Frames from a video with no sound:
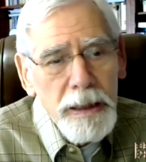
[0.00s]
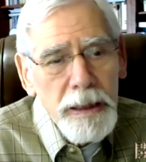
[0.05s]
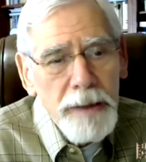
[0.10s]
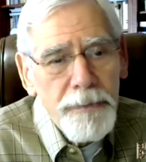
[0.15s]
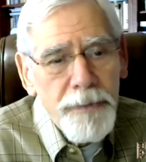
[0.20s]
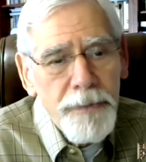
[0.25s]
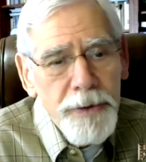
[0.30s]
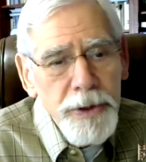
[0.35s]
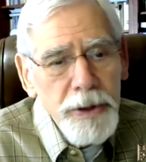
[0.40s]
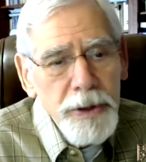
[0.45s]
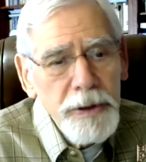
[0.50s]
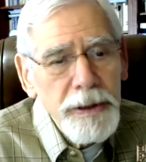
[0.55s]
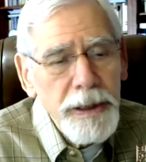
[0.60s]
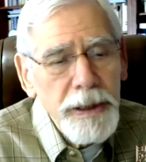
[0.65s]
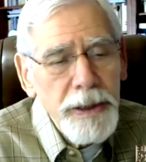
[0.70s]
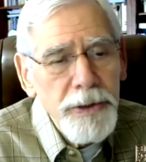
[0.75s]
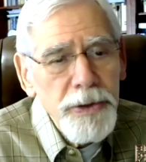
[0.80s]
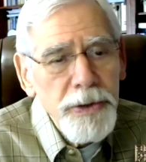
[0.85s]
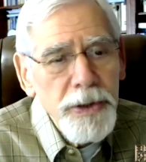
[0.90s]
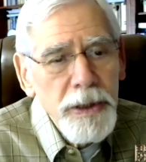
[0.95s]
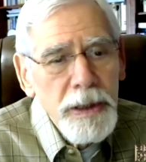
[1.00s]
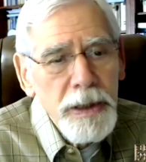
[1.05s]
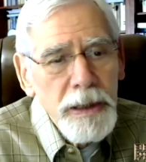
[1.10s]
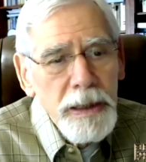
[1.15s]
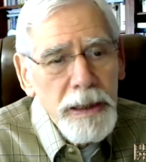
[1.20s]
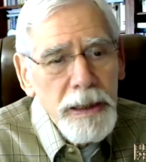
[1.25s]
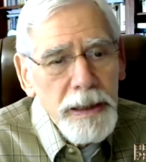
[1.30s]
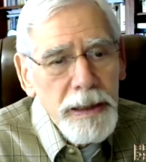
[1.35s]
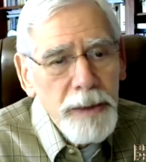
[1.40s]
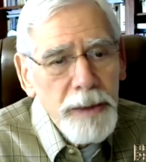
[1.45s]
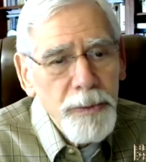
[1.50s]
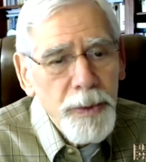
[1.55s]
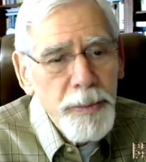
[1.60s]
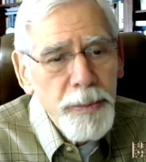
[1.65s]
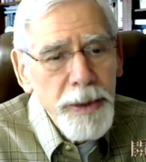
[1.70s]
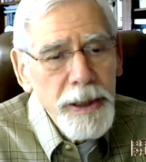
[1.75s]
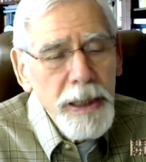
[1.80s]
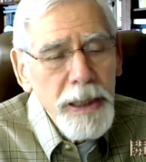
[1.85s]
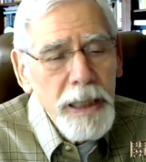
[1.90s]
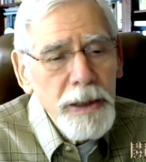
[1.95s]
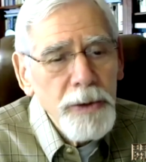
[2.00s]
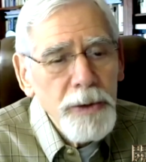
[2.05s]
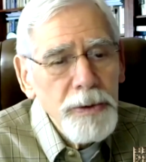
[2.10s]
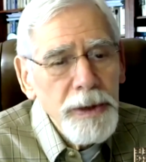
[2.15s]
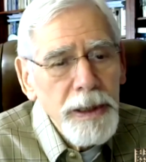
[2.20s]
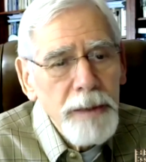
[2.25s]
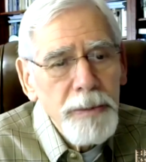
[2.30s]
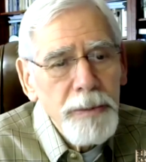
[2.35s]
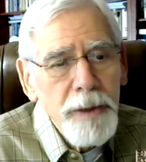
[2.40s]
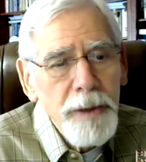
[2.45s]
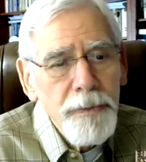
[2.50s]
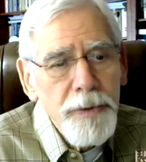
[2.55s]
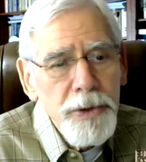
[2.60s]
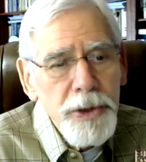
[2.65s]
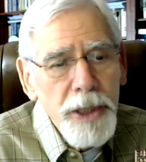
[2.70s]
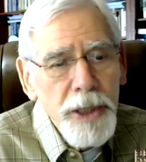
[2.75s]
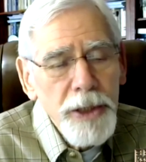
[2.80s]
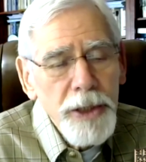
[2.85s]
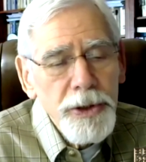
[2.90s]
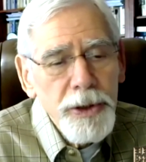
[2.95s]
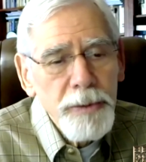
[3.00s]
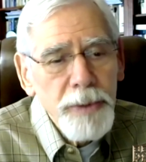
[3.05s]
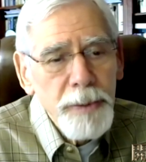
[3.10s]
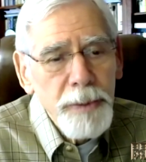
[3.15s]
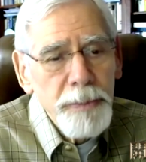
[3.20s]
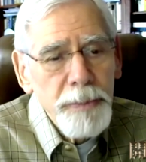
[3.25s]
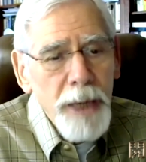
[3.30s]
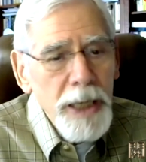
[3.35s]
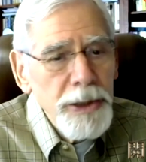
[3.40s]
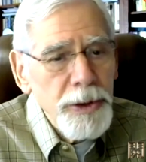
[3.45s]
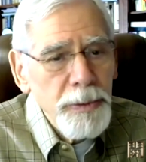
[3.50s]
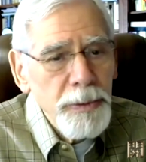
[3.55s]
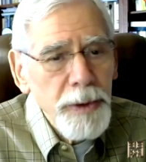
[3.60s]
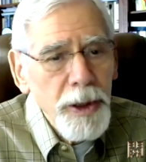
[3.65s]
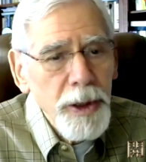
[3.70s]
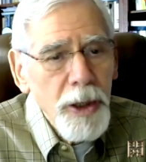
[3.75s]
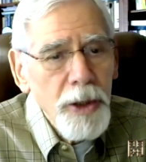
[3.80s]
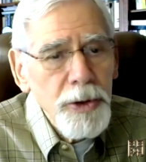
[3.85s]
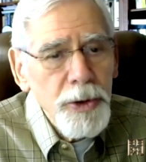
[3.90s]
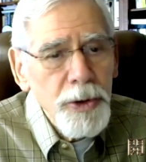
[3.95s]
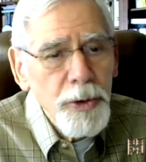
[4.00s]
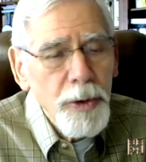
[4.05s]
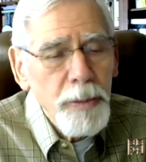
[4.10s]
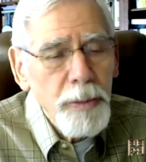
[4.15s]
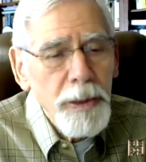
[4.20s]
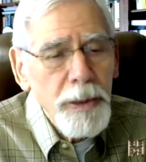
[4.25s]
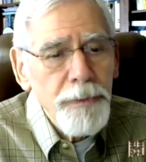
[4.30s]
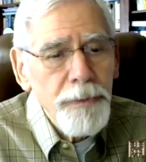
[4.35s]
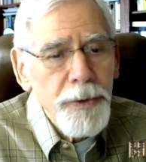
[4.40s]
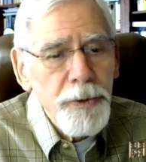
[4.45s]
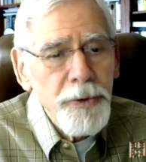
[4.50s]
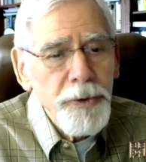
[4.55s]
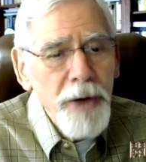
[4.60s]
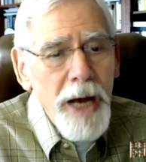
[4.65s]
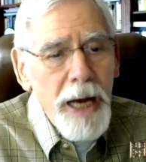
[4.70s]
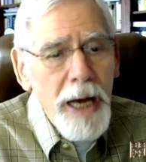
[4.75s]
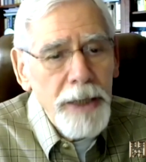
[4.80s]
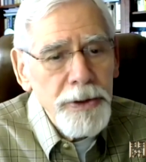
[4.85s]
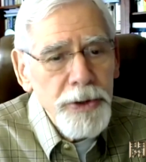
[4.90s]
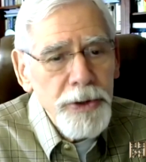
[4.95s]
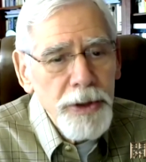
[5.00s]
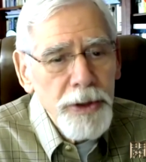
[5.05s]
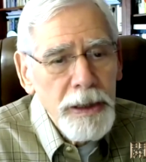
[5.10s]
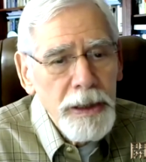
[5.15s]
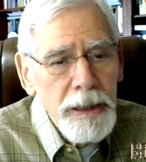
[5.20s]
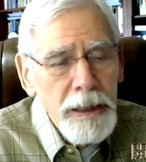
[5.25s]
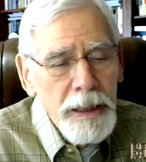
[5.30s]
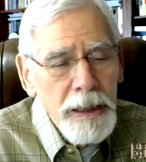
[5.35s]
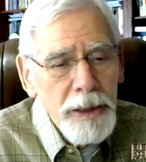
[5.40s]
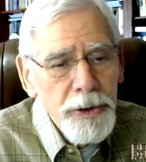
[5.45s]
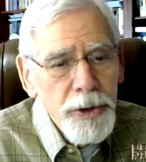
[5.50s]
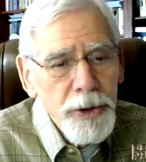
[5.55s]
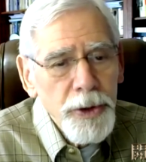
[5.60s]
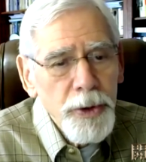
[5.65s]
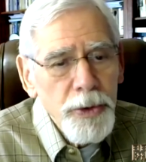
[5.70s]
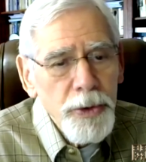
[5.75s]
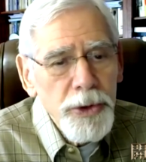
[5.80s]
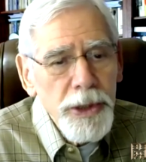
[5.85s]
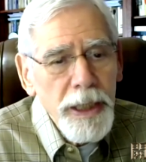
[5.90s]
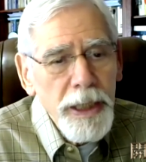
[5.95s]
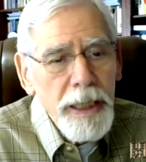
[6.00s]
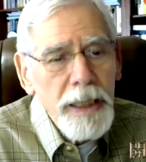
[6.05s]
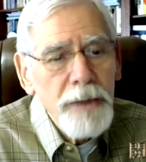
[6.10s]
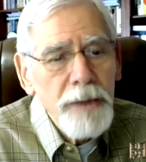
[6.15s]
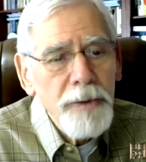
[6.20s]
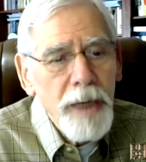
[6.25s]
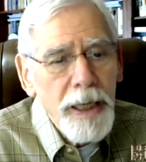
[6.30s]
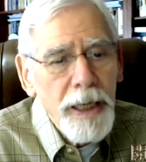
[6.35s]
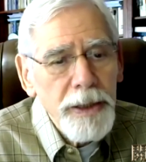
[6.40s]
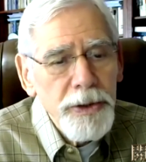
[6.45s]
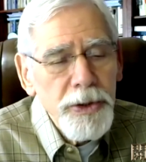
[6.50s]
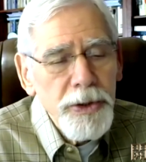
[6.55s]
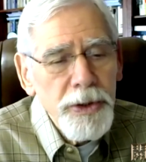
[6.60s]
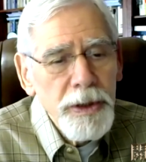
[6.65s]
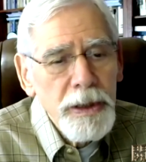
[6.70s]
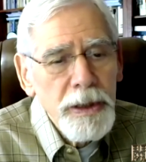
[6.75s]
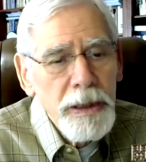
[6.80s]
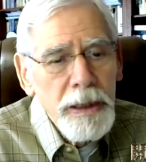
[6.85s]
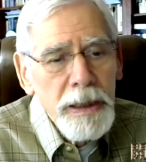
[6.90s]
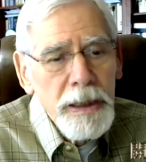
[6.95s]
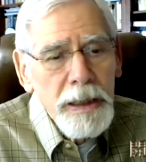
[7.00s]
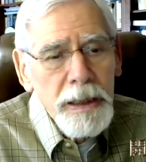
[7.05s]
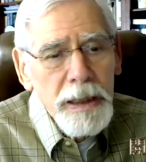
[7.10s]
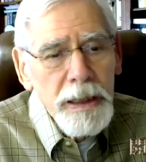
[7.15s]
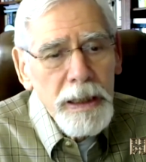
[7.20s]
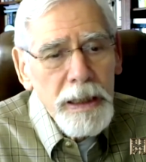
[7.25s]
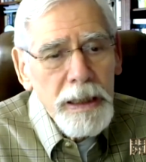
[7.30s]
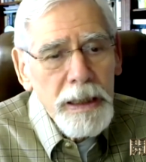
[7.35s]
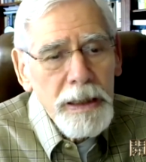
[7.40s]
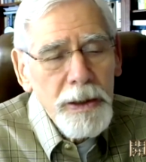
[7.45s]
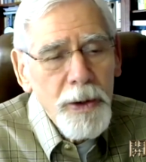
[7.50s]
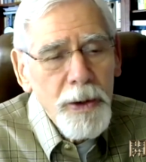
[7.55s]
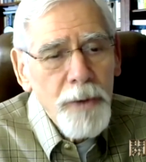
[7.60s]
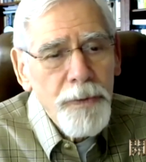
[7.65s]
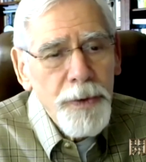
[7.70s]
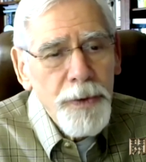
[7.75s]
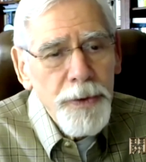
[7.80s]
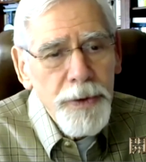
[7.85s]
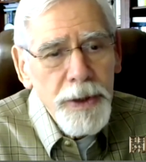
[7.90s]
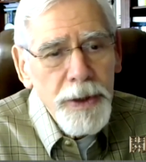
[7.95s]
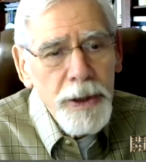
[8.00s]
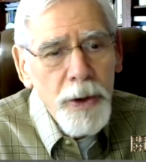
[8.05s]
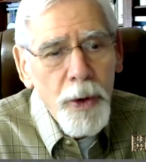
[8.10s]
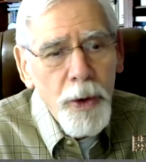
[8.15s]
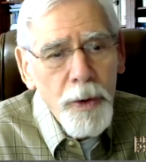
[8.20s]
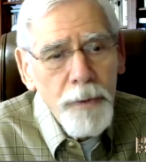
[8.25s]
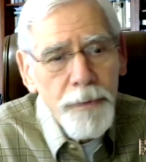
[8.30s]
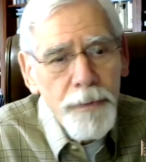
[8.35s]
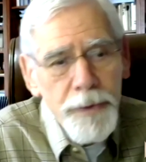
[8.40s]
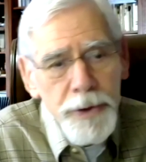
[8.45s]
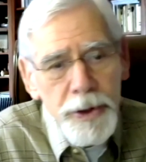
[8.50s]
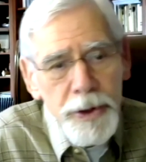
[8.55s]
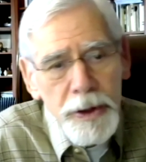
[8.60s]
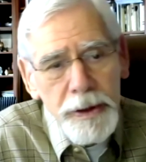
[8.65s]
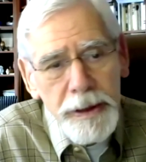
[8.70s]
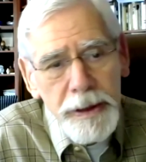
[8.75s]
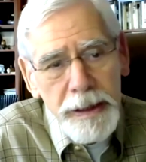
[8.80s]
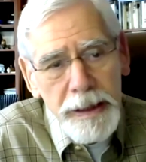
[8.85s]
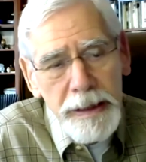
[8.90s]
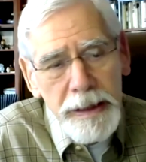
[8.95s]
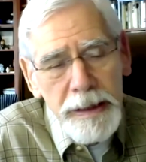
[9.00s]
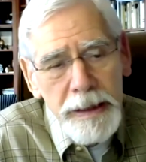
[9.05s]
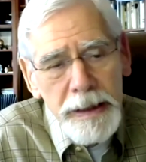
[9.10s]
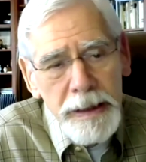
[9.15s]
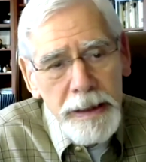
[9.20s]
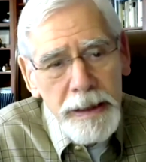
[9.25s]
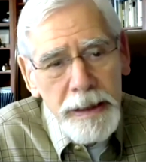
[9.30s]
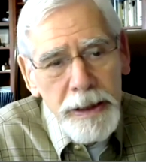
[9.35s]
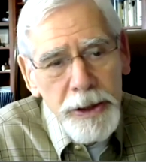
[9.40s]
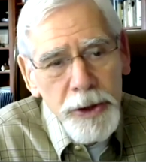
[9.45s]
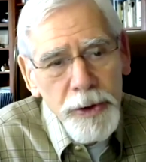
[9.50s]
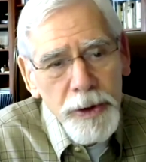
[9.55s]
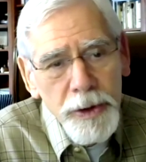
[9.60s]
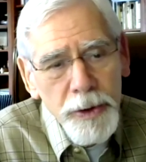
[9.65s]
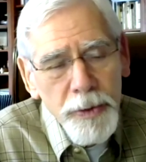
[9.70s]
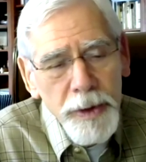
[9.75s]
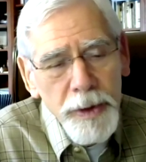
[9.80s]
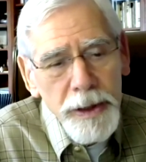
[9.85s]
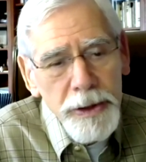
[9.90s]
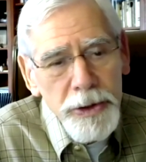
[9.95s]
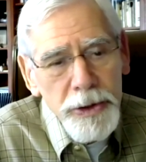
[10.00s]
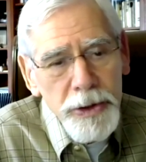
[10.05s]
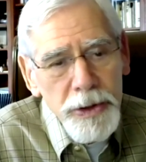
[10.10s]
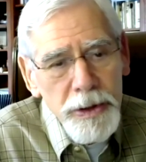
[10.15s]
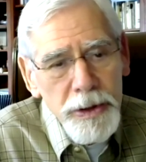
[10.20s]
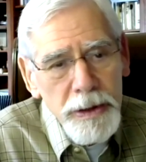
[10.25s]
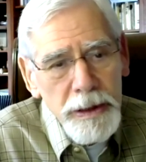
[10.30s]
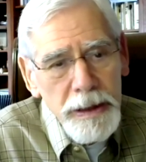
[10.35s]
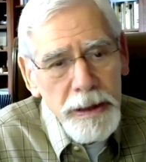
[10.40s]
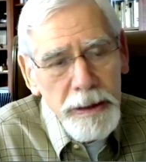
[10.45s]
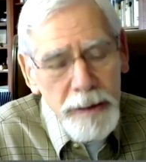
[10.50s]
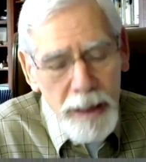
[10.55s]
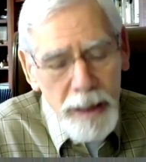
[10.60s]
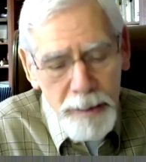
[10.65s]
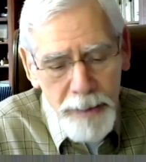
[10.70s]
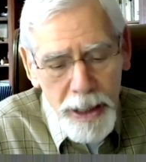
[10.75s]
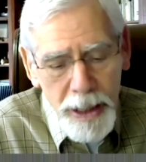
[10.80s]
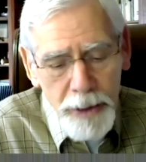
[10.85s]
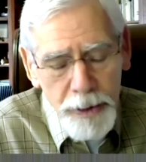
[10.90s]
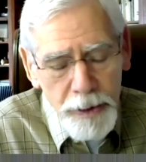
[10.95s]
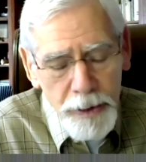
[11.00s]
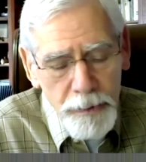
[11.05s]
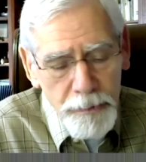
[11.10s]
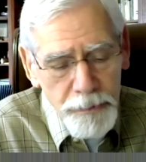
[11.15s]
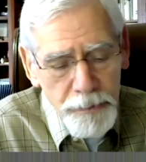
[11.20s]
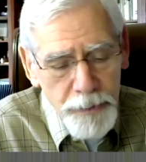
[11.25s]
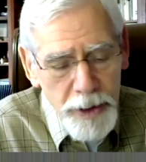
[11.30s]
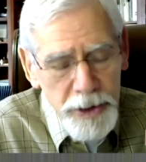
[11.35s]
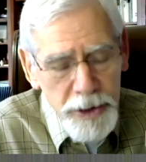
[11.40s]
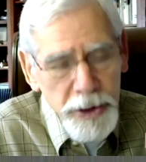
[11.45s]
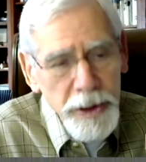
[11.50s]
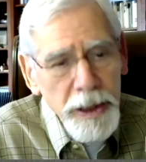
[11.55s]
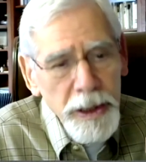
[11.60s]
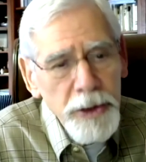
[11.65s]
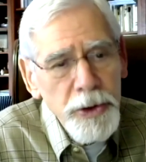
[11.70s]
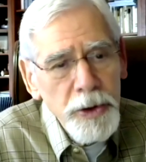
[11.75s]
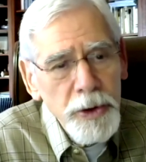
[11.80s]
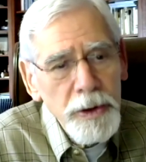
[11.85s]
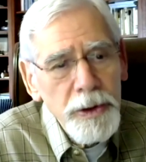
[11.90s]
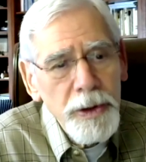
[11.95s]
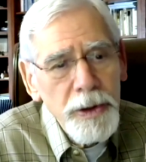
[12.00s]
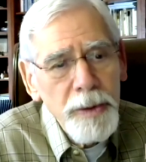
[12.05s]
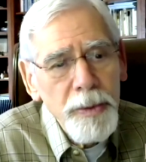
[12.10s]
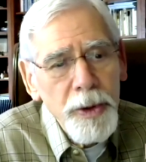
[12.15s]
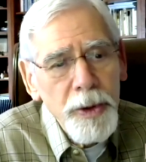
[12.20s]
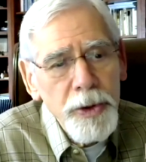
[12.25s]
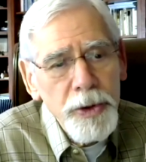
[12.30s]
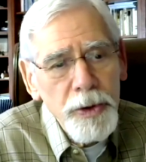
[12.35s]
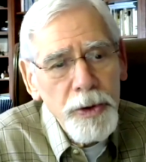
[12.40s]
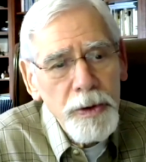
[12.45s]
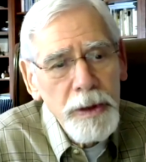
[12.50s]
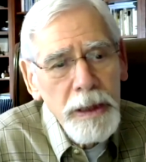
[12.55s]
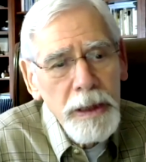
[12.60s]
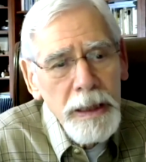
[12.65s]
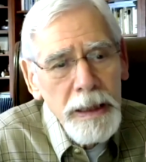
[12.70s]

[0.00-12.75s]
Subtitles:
facilities that would be not only above the station, but possibly also above the tracks, to use the air rights over the whole facility to increase the amount of residential and commercial